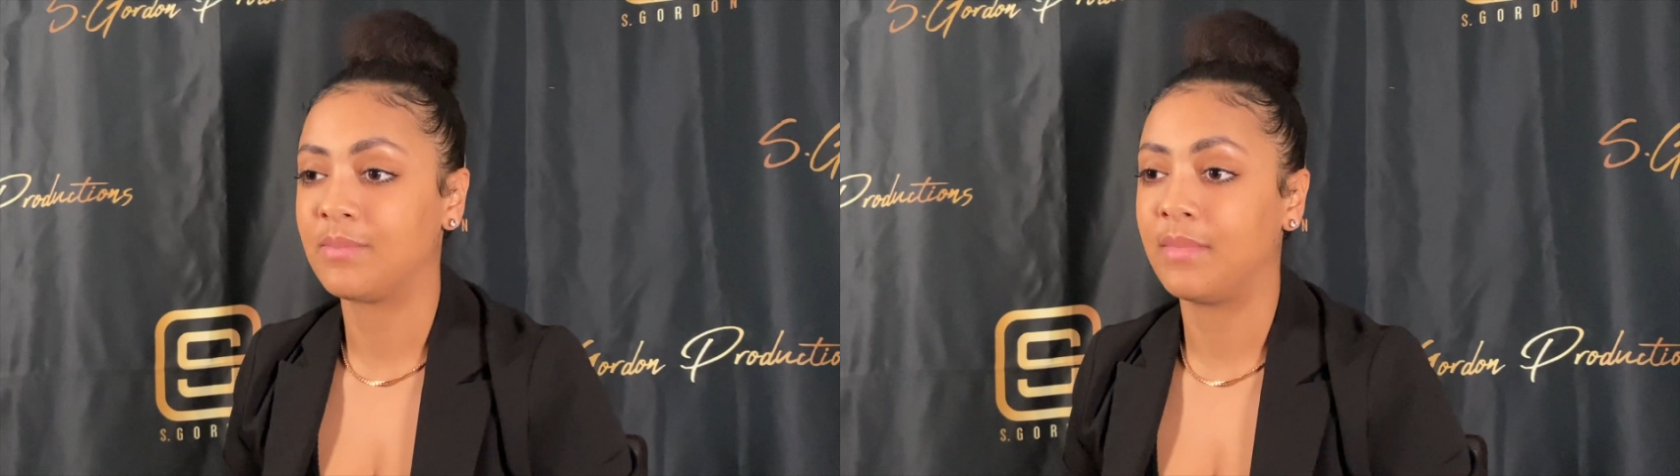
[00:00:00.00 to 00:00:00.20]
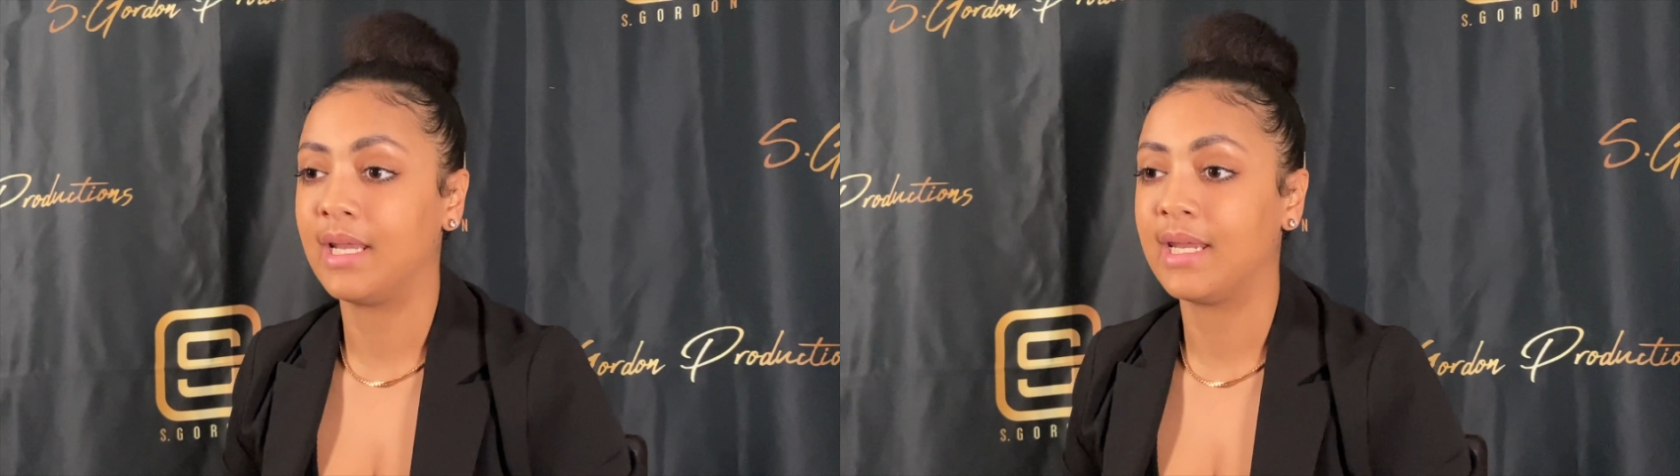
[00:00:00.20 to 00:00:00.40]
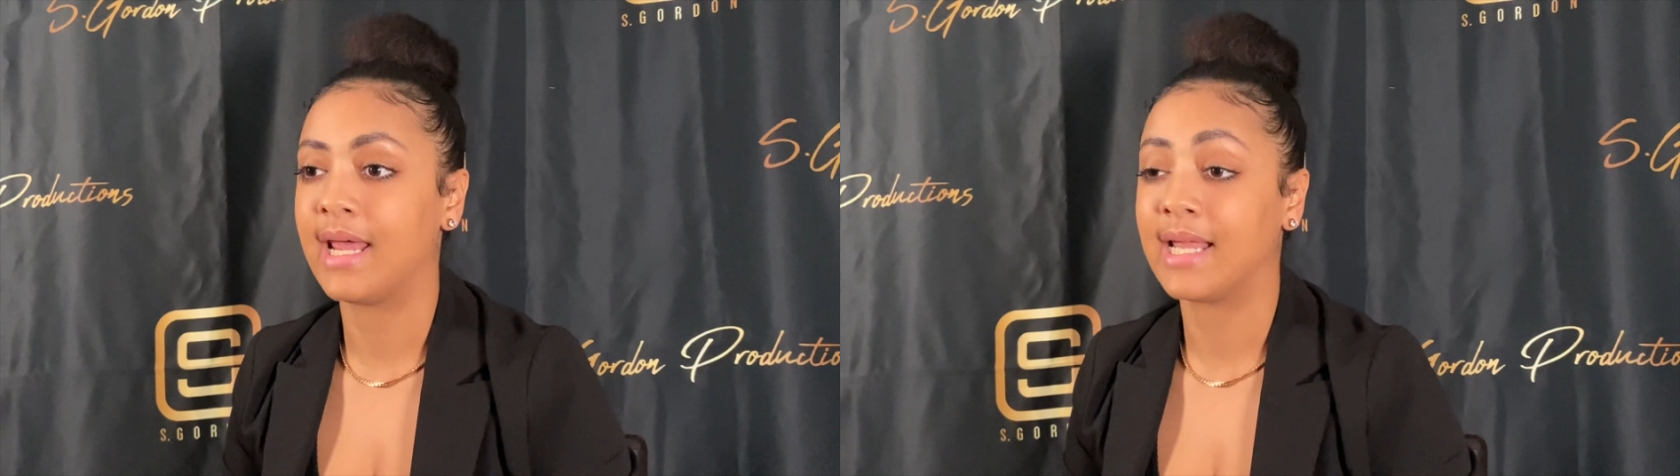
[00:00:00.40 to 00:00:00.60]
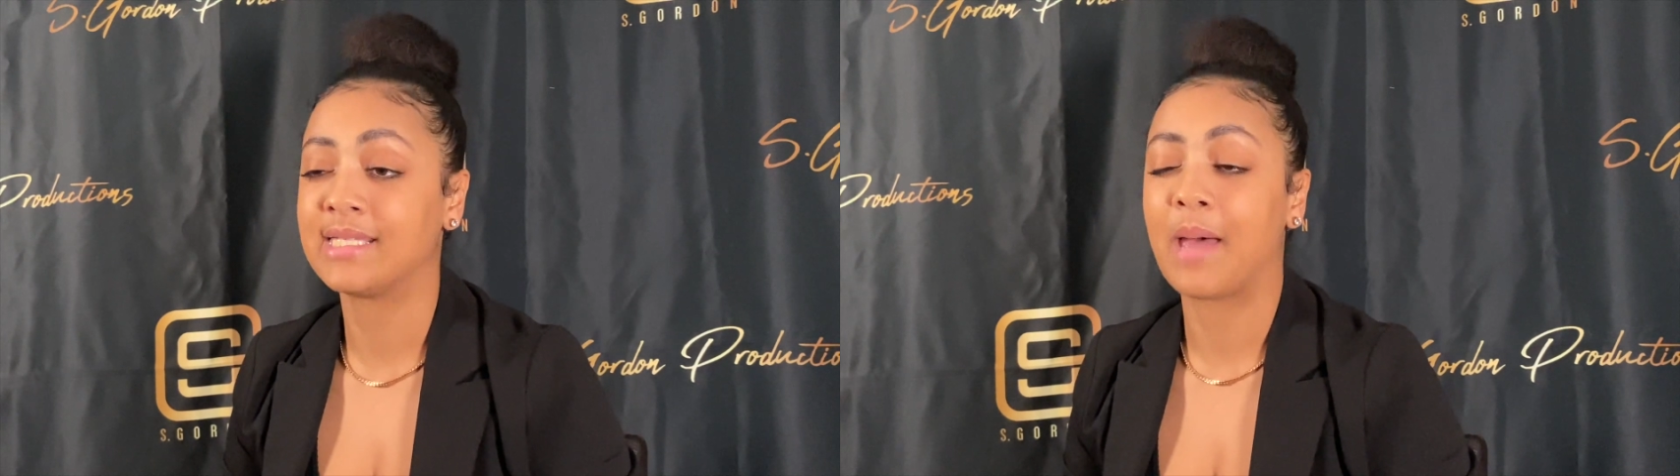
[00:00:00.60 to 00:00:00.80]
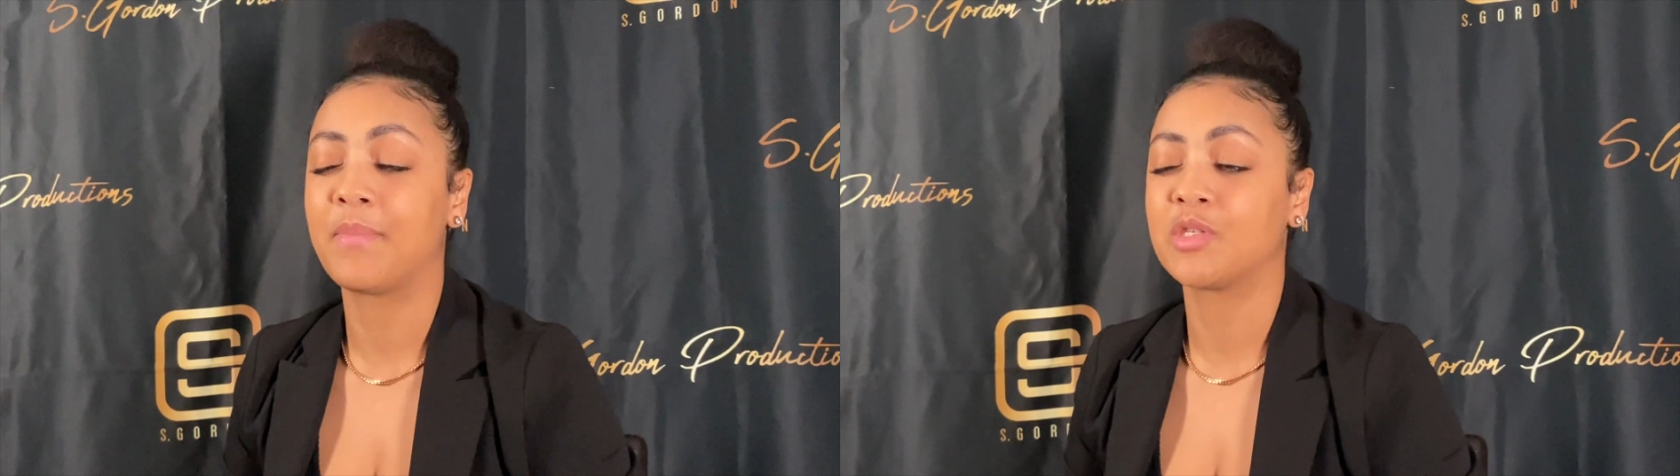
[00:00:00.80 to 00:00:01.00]

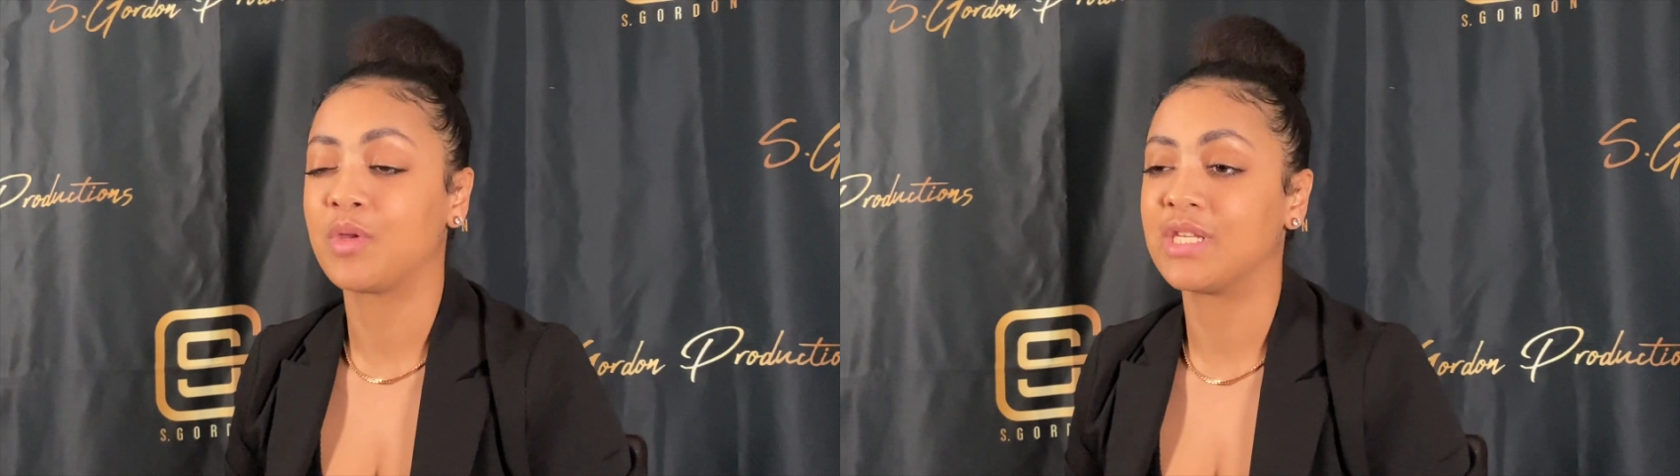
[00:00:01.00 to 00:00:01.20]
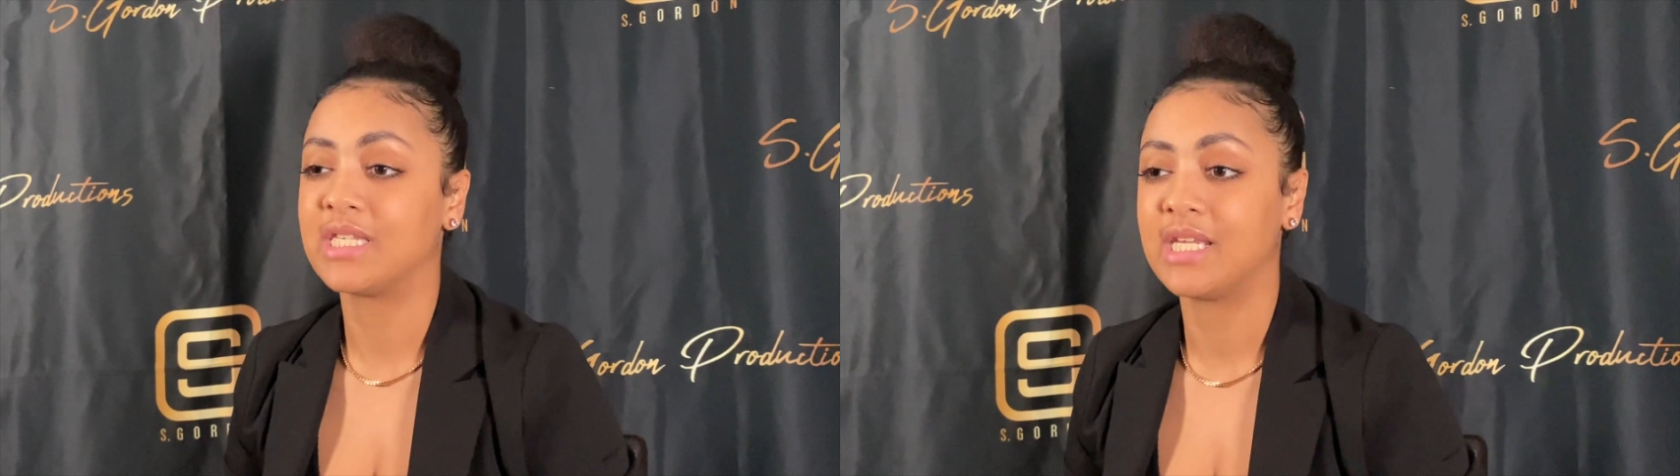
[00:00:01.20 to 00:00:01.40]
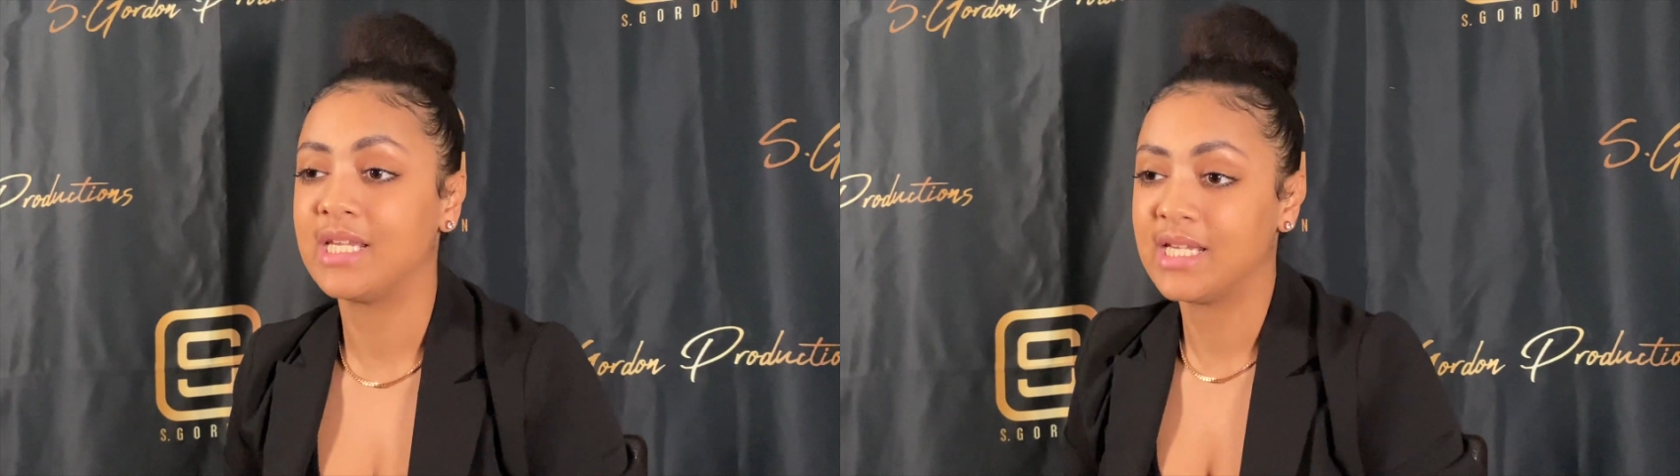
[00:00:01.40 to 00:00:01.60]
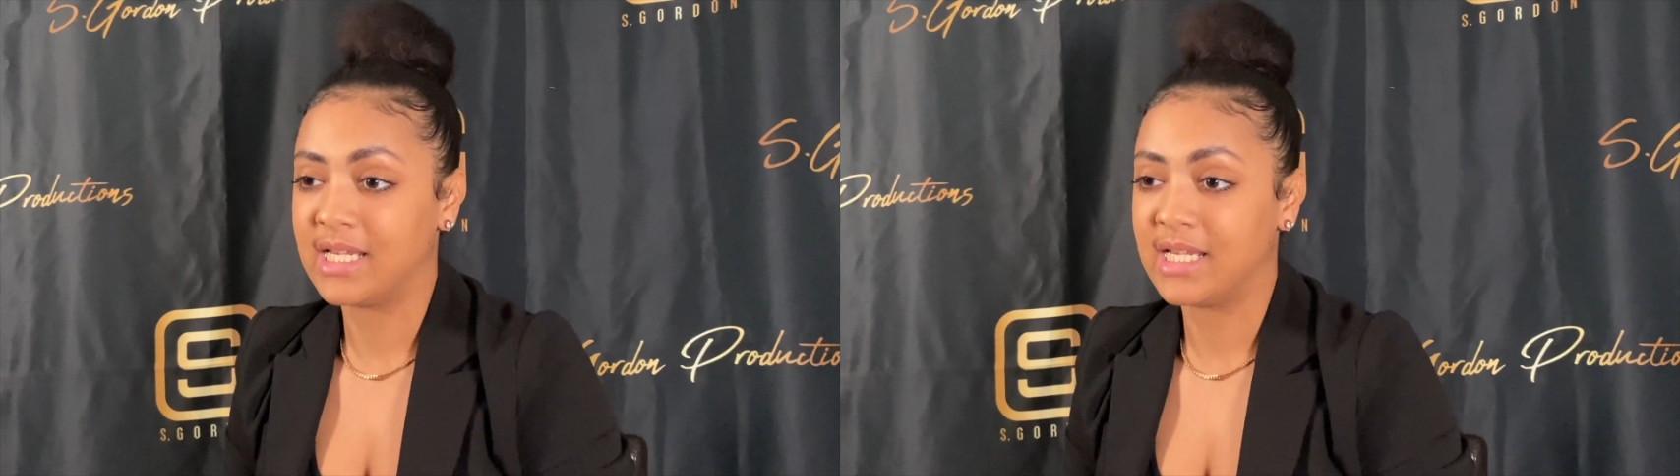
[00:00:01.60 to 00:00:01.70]
Mila.Topicz with a Z.